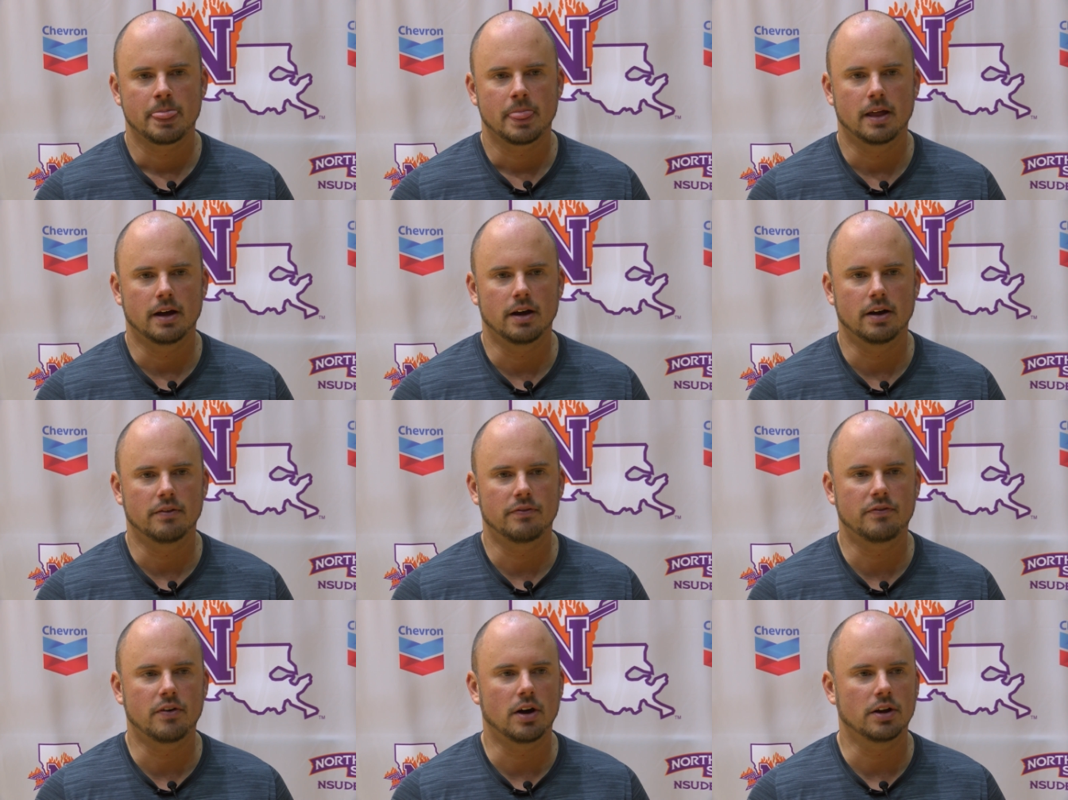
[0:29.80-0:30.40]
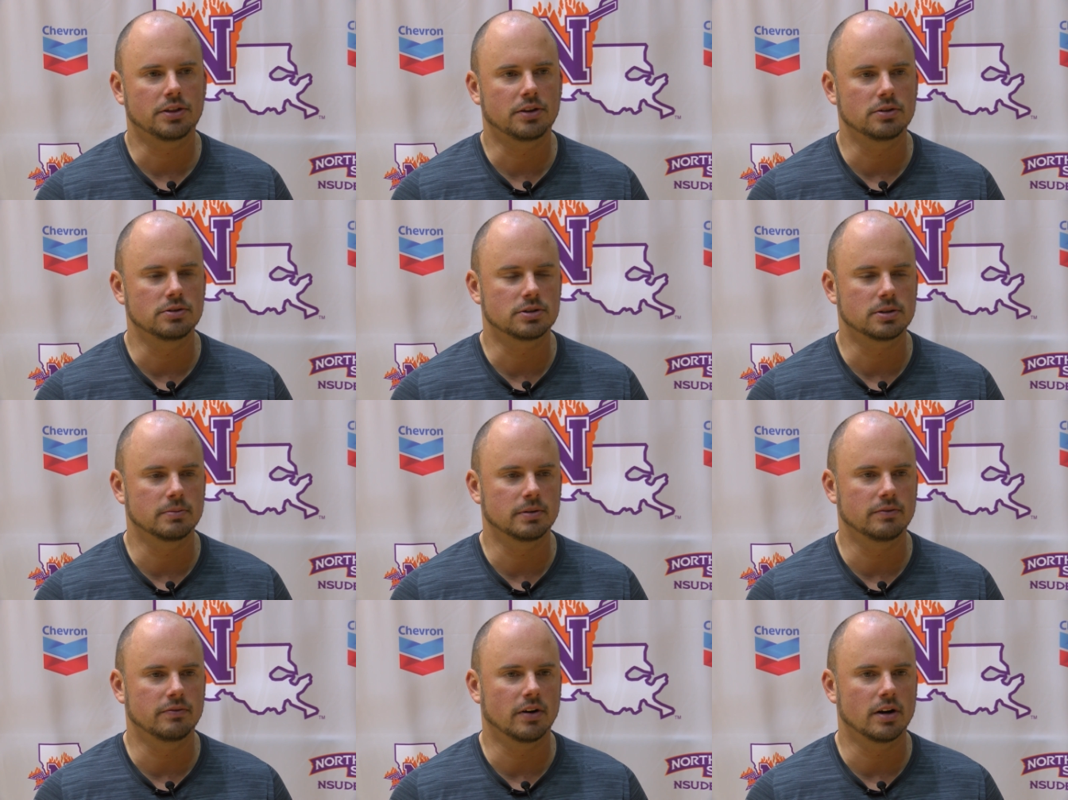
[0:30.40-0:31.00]
Uh, fought through
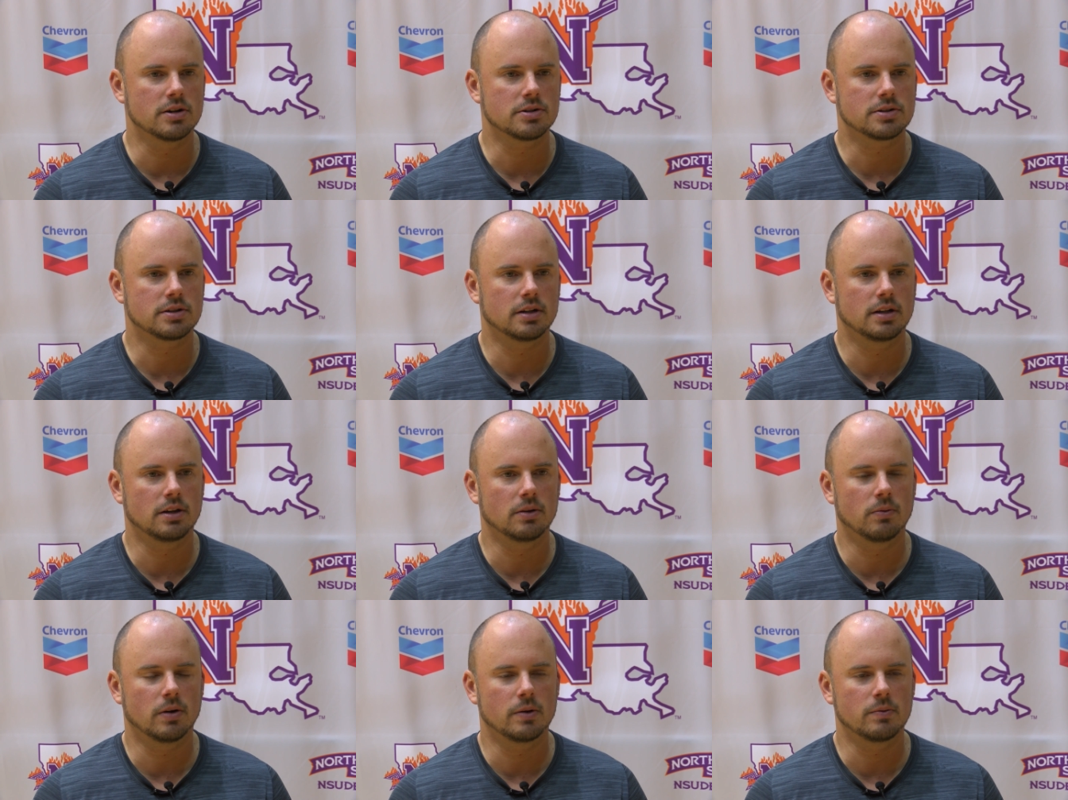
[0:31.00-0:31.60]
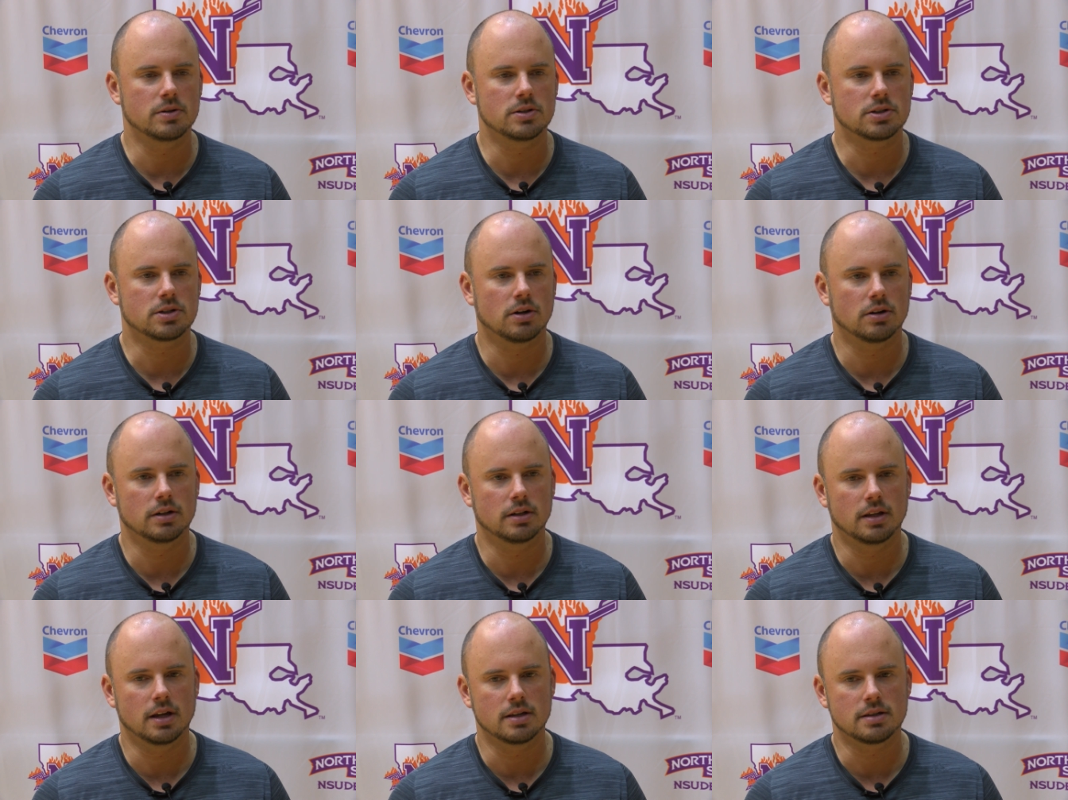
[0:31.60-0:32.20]
some adversity the way we
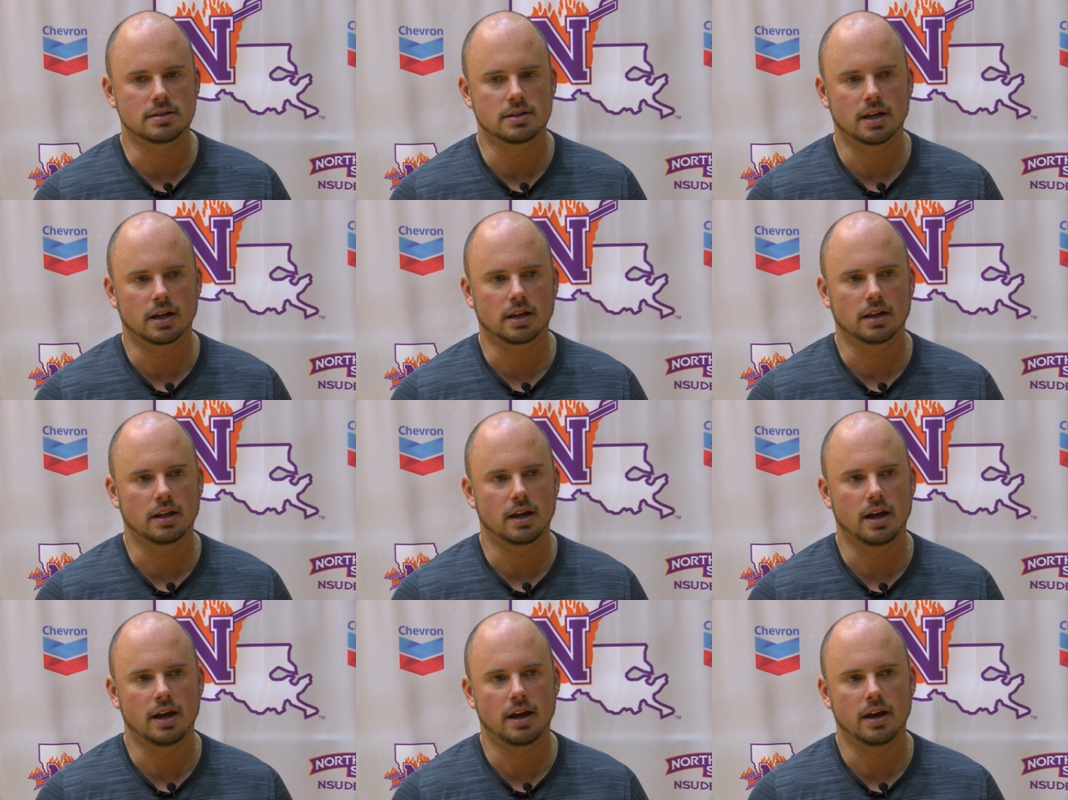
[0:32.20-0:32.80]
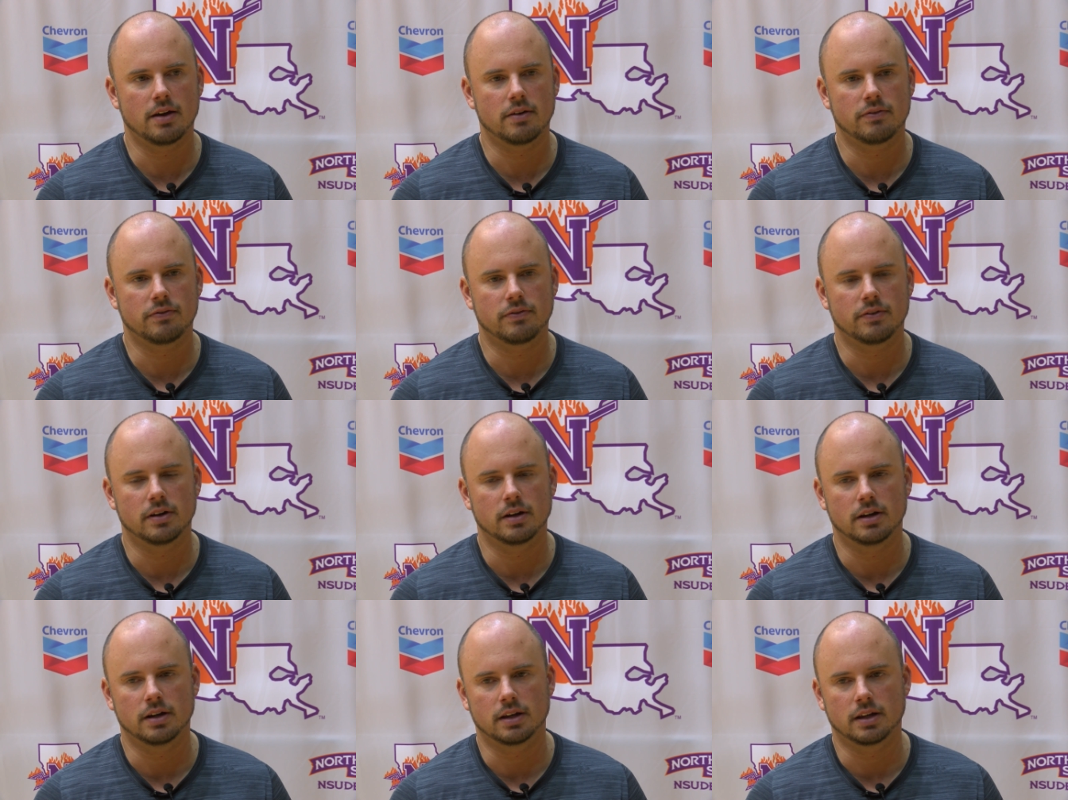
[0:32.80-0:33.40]
started that second half
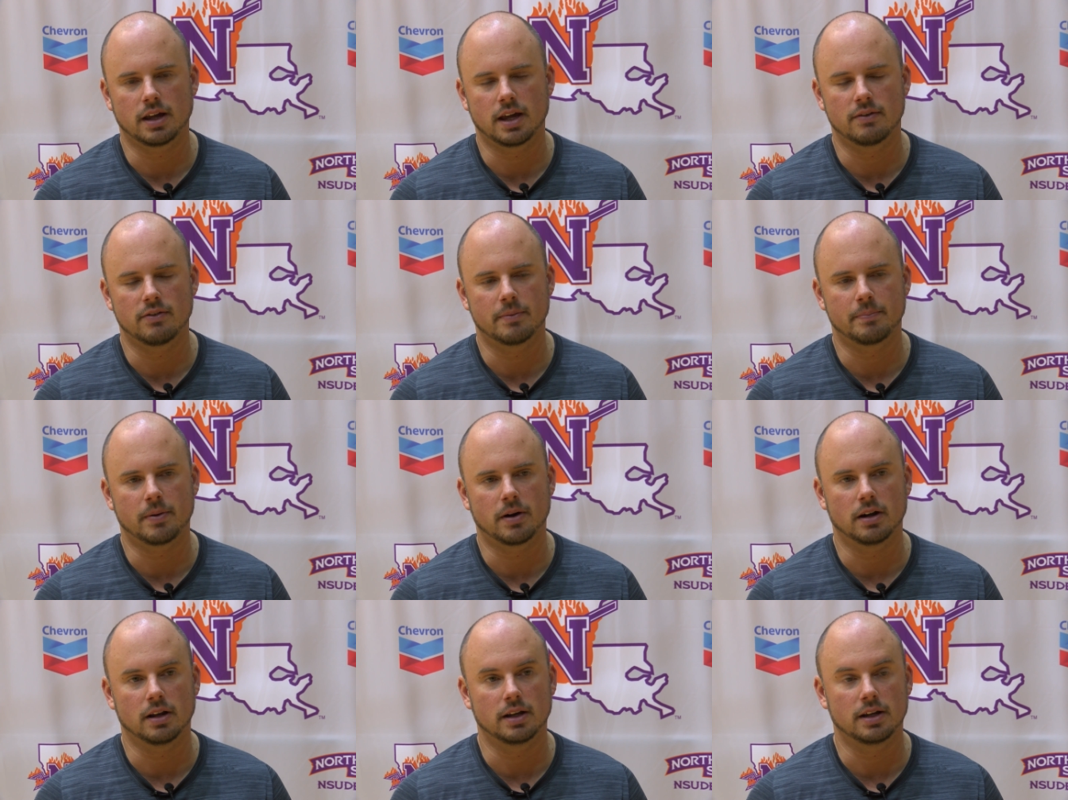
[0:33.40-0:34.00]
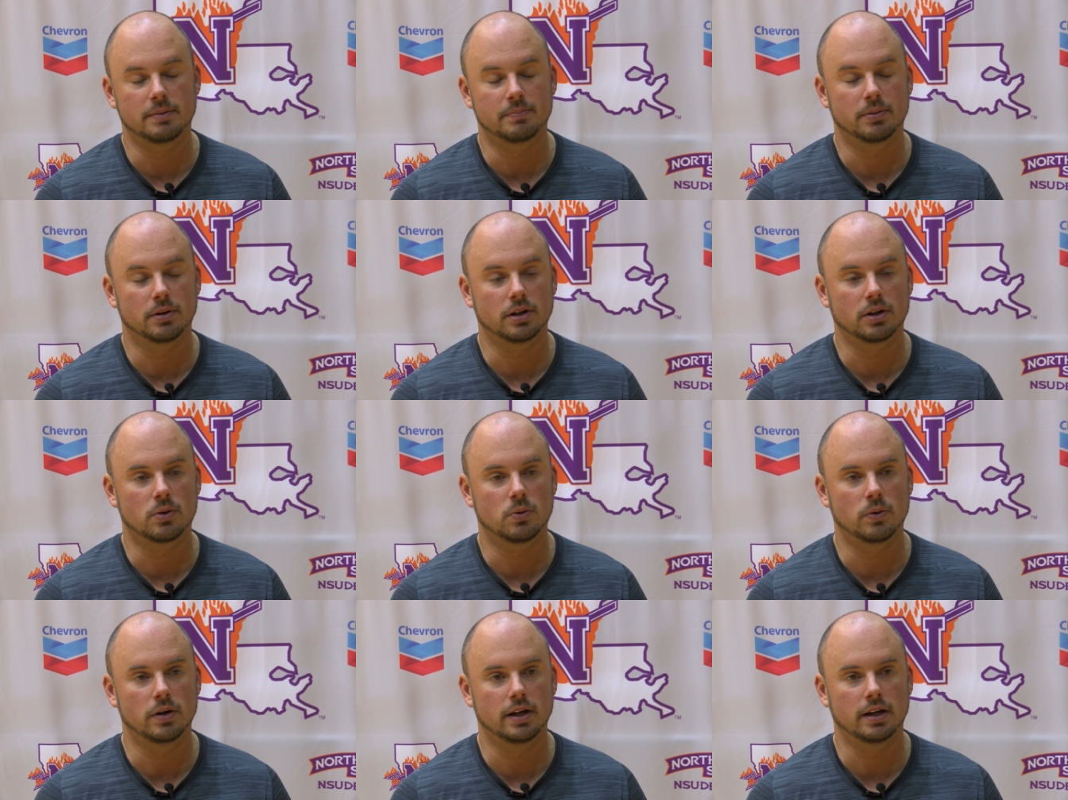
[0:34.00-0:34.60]
uh, and gave up our lead
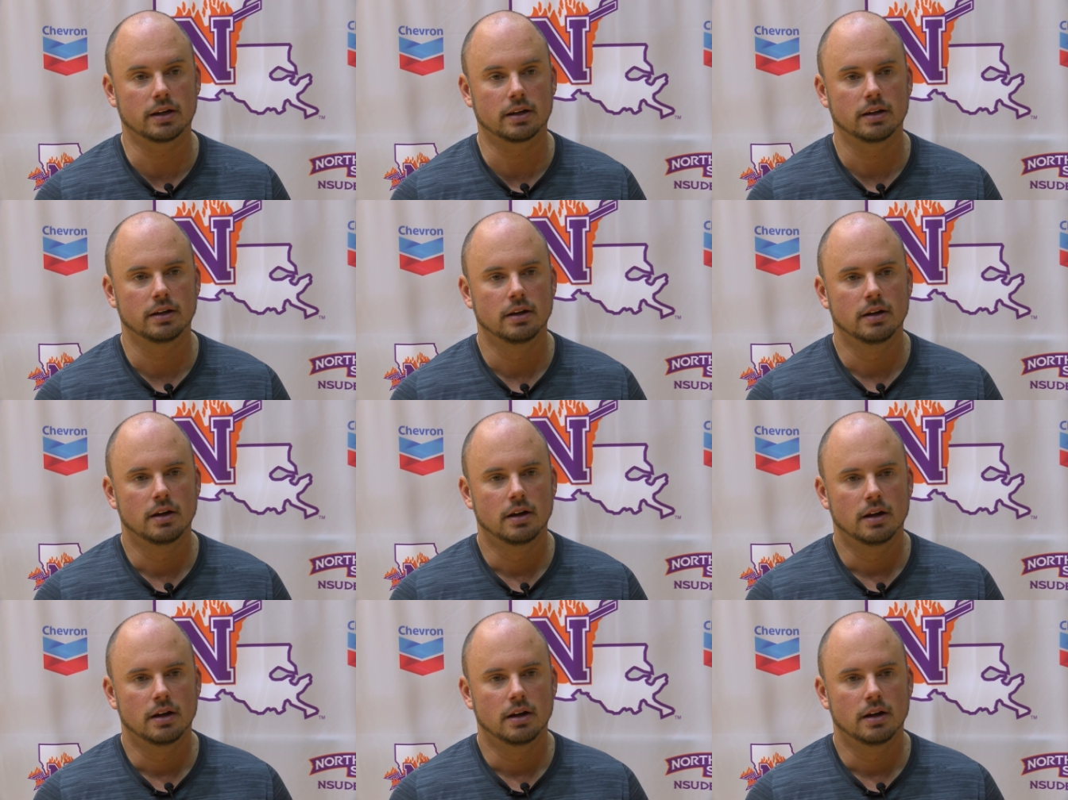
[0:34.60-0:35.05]
pretty quick.